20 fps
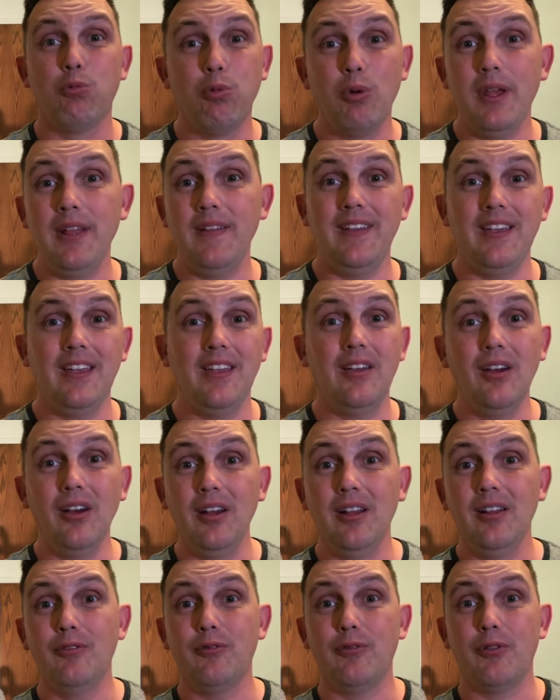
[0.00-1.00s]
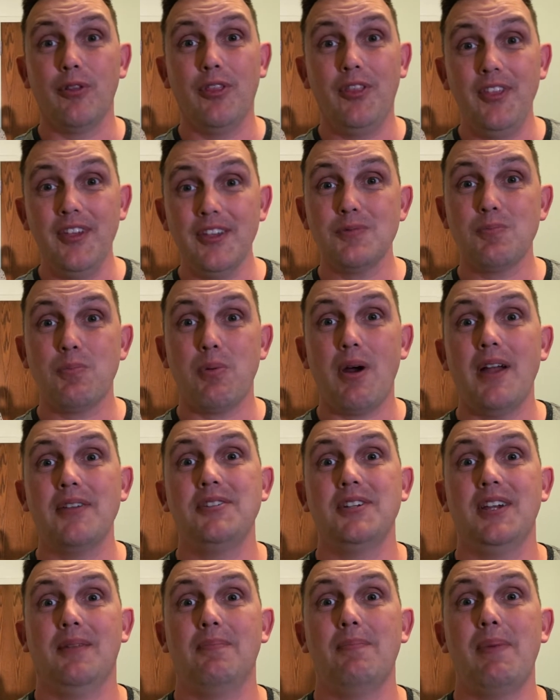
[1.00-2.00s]
really good for this
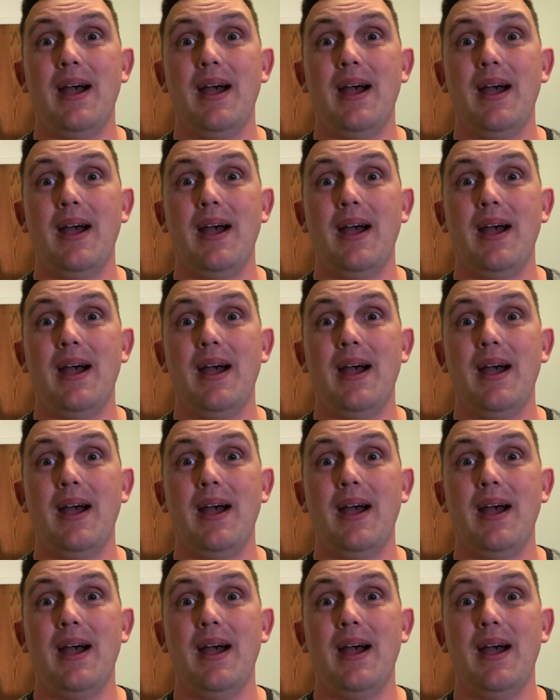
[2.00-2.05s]
project